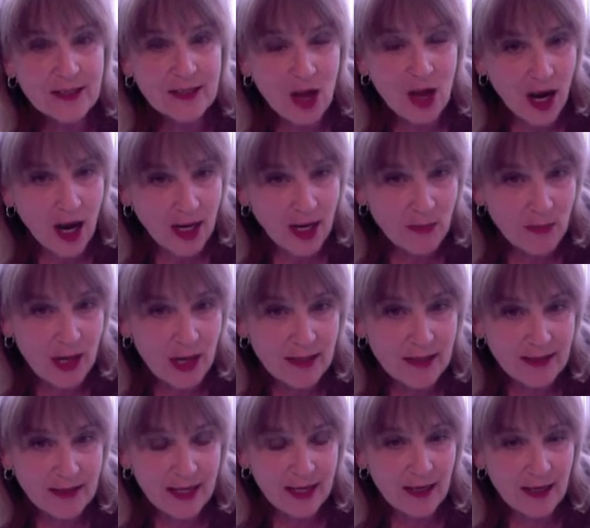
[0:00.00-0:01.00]
talk about
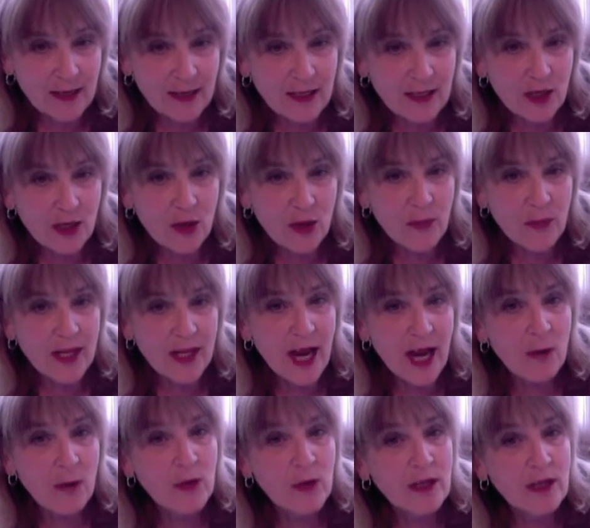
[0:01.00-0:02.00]
in that article, but
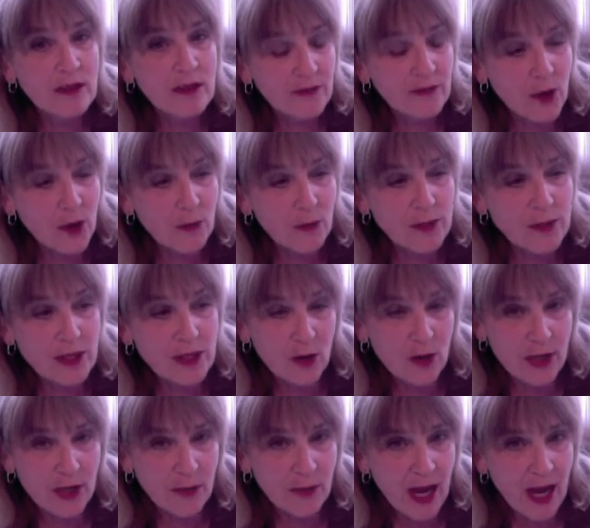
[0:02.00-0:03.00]
I will look forward to
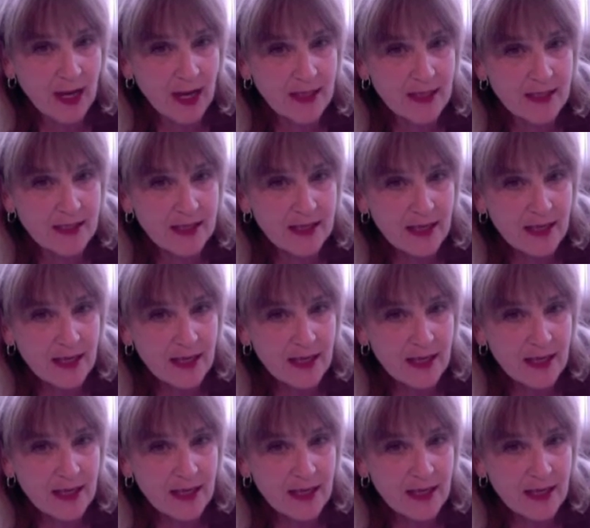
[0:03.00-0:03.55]
going back and